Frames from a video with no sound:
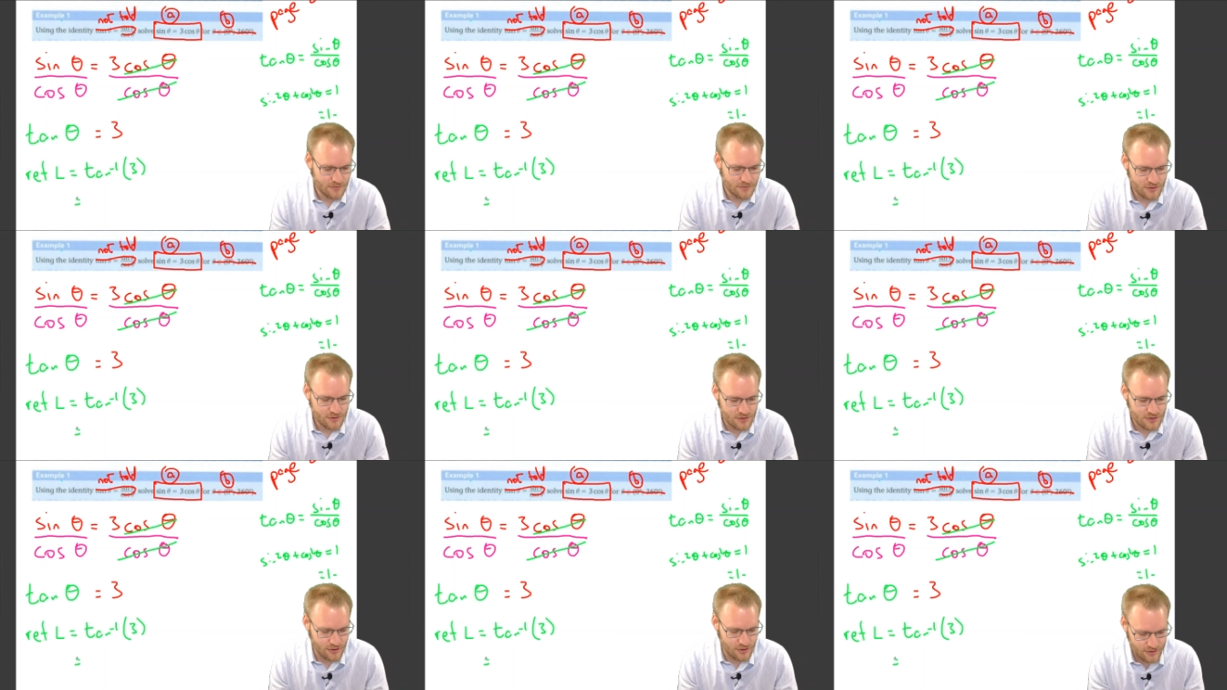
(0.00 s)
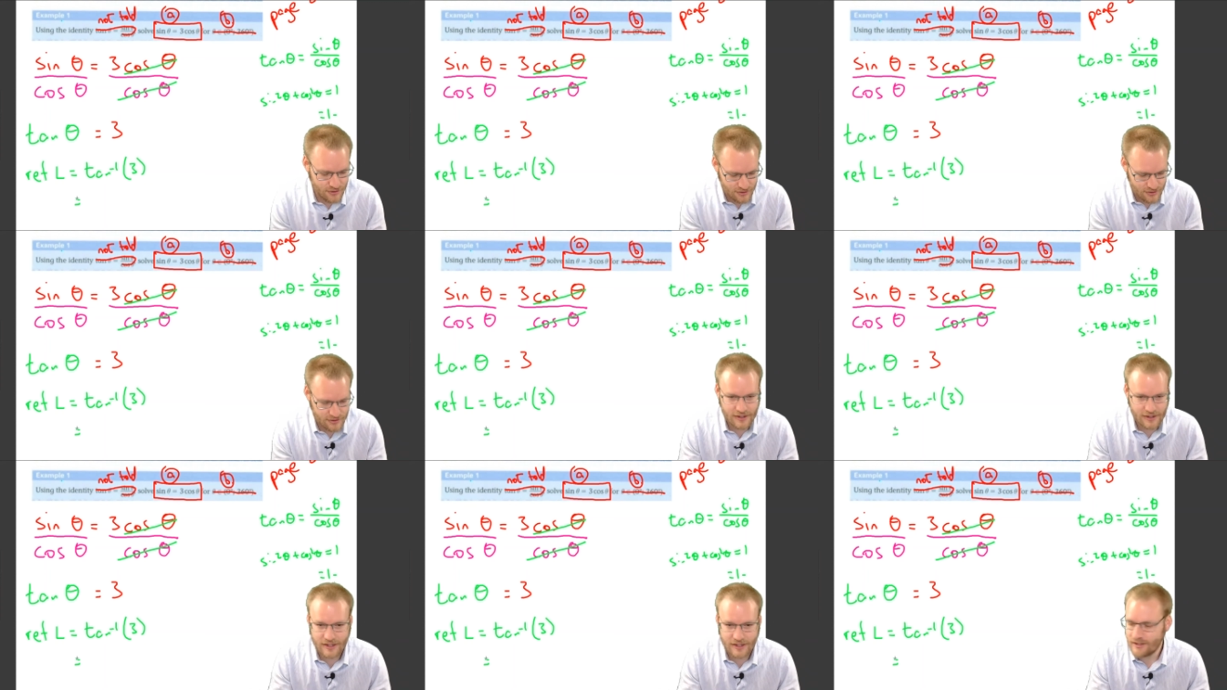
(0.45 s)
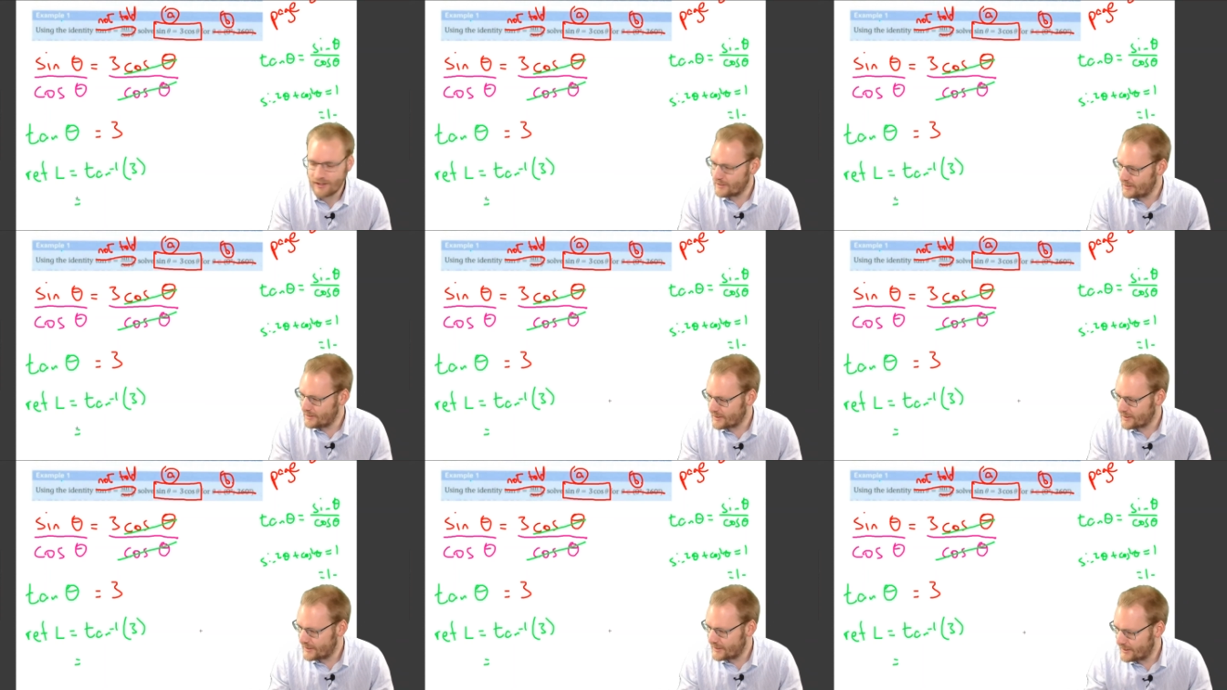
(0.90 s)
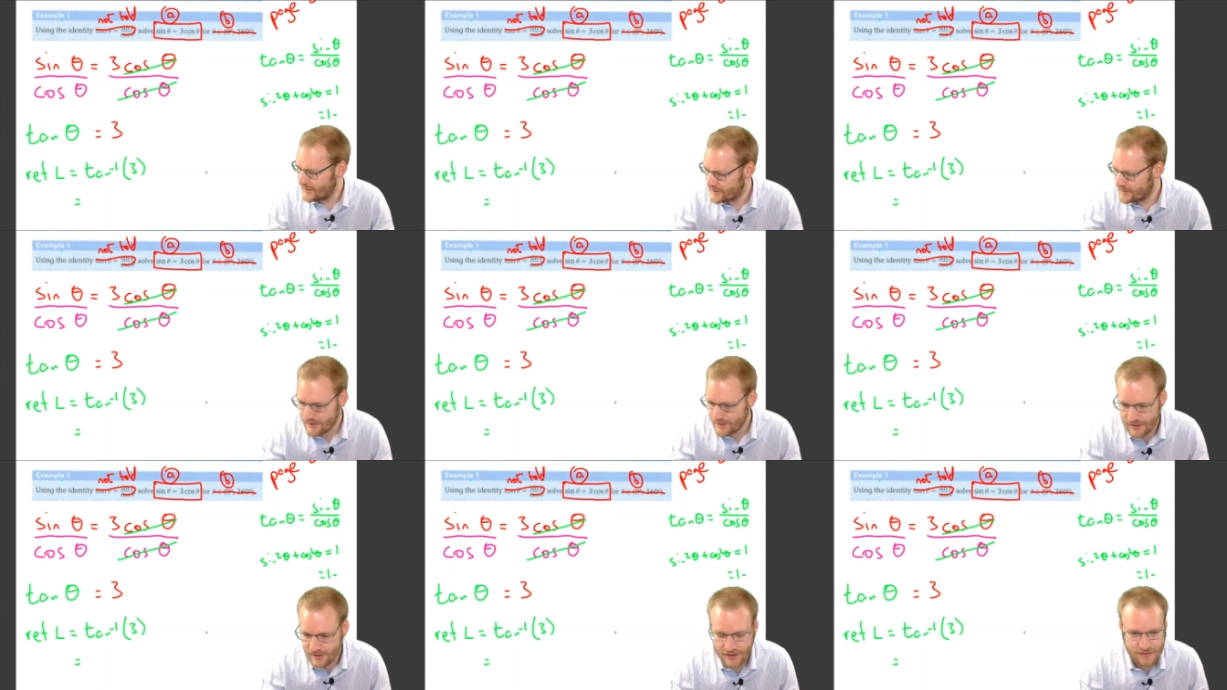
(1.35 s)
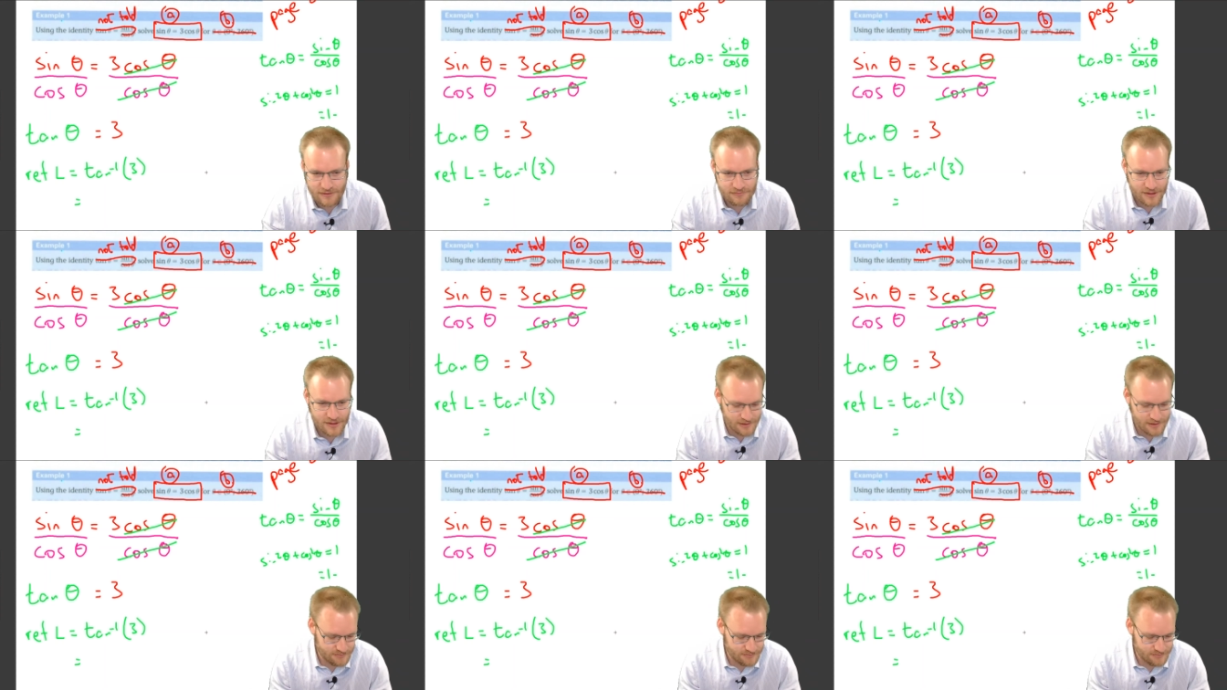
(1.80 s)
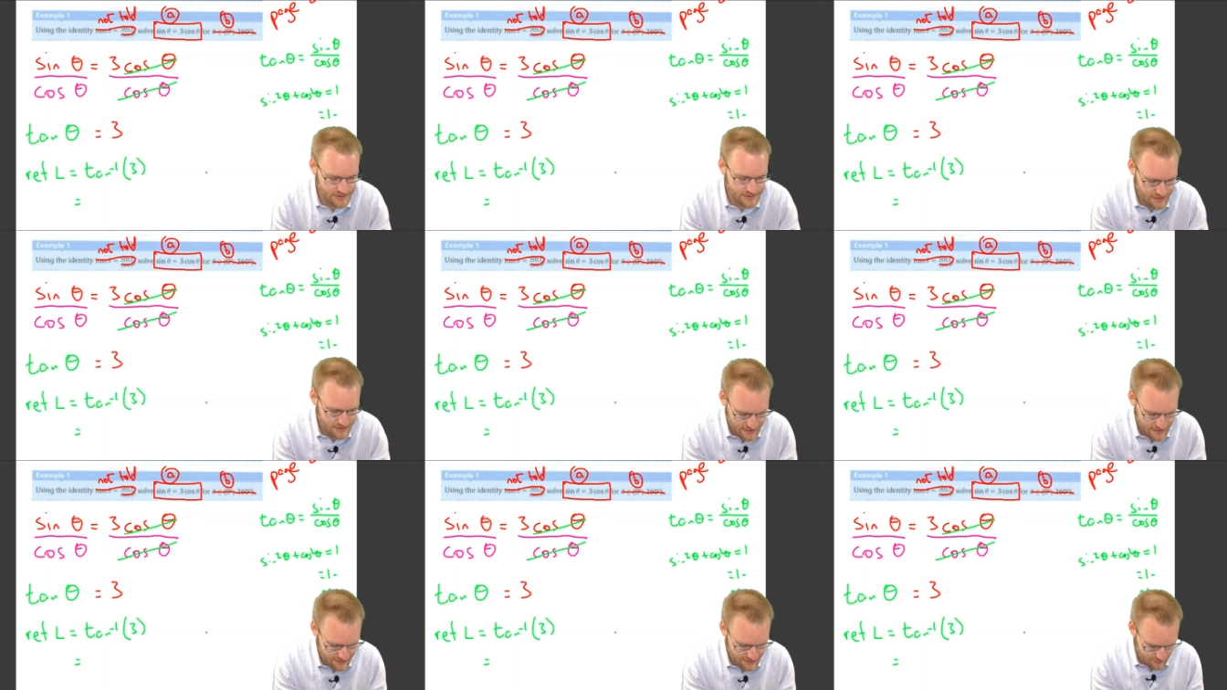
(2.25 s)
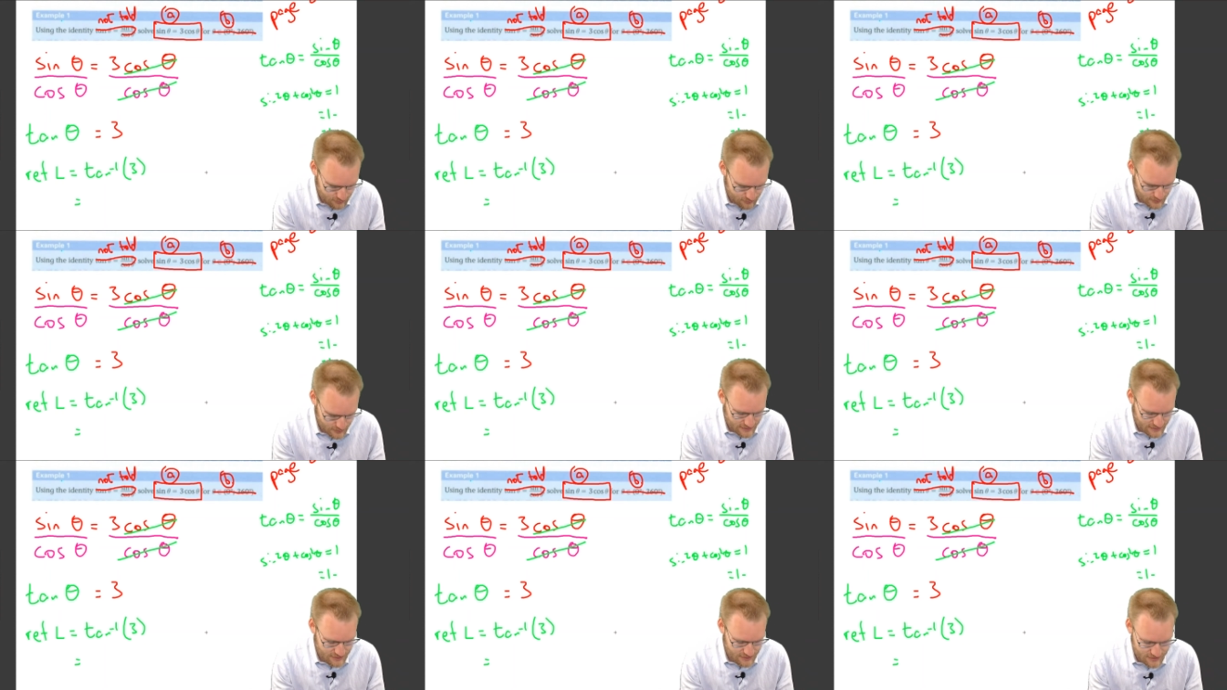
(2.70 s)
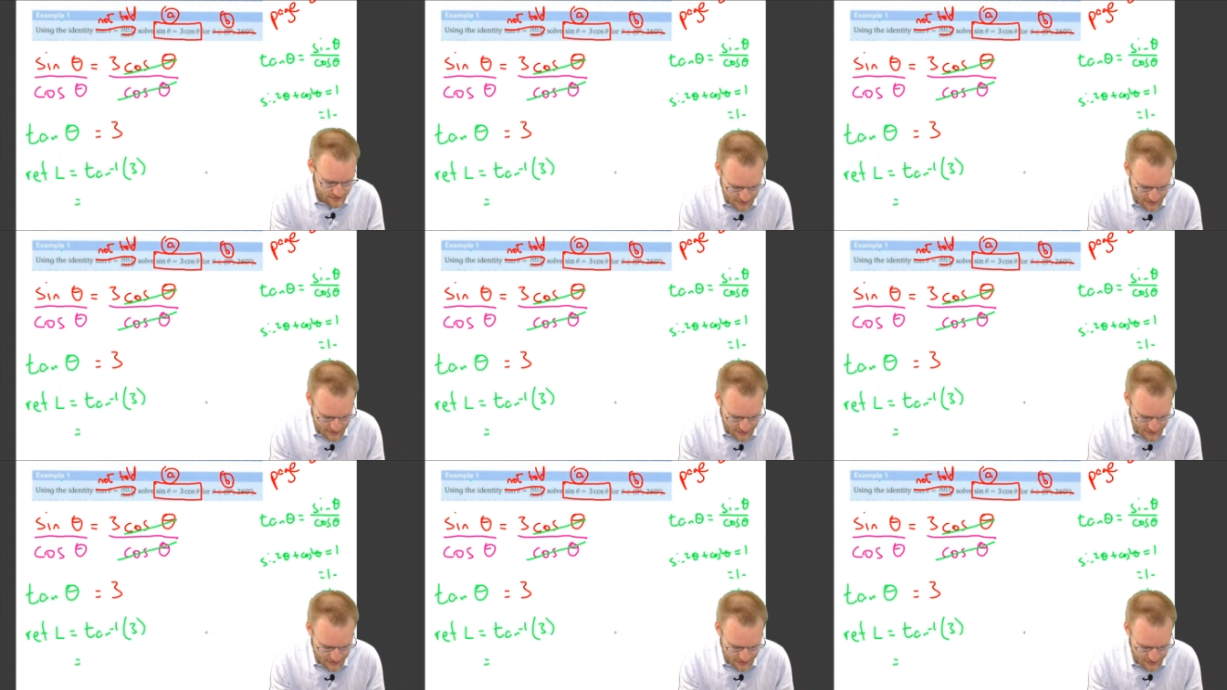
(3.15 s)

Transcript: So on our calculator, I don't have Brendan's